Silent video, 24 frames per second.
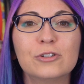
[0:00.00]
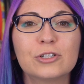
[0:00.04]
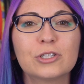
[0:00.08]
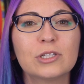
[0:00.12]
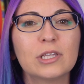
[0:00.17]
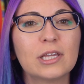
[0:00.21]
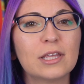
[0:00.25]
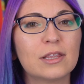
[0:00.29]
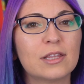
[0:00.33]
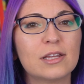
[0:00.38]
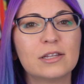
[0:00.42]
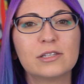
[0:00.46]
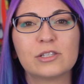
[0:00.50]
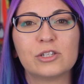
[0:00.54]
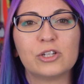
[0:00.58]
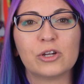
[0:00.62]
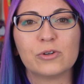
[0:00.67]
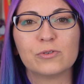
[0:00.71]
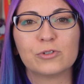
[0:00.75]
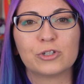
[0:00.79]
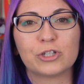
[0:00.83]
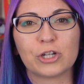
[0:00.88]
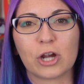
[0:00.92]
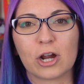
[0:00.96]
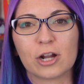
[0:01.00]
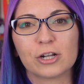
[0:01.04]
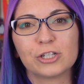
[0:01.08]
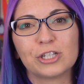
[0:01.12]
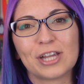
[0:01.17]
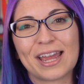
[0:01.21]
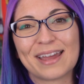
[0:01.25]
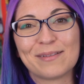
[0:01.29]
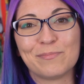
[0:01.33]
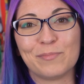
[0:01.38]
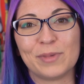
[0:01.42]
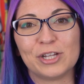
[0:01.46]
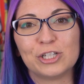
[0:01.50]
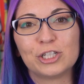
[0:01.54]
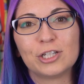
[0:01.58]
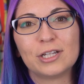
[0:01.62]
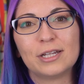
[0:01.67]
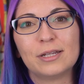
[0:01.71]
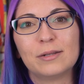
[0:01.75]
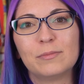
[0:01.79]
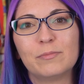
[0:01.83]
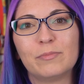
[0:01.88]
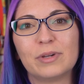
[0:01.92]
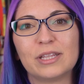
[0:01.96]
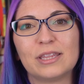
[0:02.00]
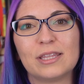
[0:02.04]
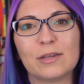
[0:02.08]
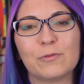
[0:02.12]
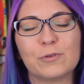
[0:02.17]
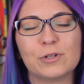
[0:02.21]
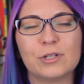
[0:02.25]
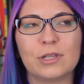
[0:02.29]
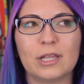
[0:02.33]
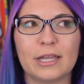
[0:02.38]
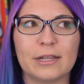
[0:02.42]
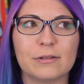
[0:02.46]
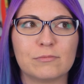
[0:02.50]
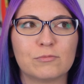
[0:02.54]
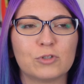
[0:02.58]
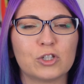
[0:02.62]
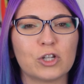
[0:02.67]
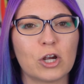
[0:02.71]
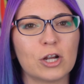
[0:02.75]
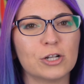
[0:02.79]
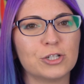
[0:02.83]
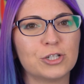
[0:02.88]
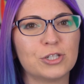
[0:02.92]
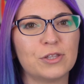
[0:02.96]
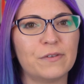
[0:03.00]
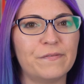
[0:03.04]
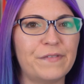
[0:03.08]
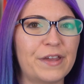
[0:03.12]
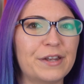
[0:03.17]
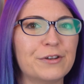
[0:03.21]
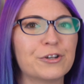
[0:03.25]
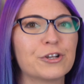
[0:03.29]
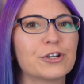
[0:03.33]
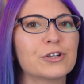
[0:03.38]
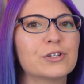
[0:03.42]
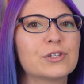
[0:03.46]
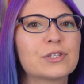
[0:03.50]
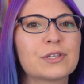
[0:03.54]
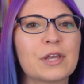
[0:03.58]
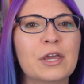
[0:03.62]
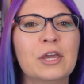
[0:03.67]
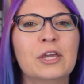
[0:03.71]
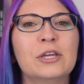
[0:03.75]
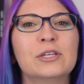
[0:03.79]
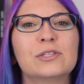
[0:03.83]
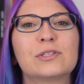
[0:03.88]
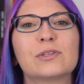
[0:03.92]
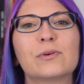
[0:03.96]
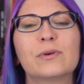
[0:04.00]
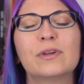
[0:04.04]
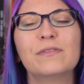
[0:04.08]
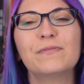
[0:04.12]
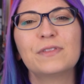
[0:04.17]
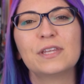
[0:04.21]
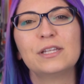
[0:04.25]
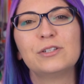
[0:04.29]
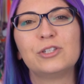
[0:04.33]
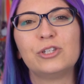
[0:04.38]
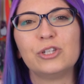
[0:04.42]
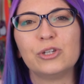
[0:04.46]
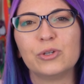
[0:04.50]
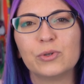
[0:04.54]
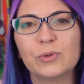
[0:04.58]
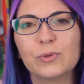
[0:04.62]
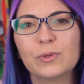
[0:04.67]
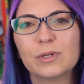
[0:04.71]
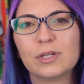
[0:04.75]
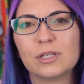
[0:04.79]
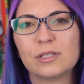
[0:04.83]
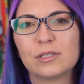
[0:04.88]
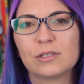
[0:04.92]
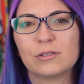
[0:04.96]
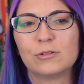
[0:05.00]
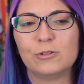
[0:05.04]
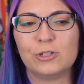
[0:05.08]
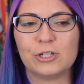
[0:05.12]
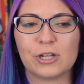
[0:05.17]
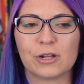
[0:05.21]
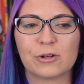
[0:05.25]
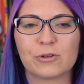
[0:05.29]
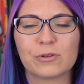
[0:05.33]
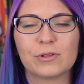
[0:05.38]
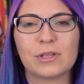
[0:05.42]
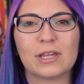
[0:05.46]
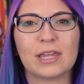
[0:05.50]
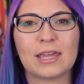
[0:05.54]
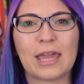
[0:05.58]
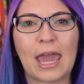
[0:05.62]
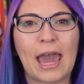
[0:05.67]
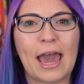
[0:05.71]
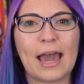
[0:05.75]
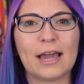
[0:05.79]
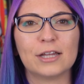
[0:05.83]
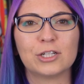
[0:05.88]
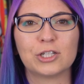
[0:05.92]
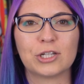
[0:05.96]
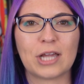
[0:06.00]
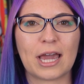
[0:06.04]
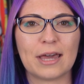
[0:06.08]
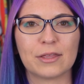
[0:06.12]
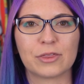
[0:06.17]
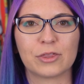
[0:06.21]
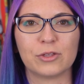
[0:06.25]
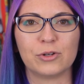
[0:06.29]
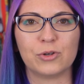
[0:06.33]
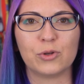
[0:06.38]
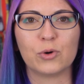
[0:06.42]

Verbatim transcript: Usually these don't charge admission, but they would like charge the vendors. So if they do, it's generally cash at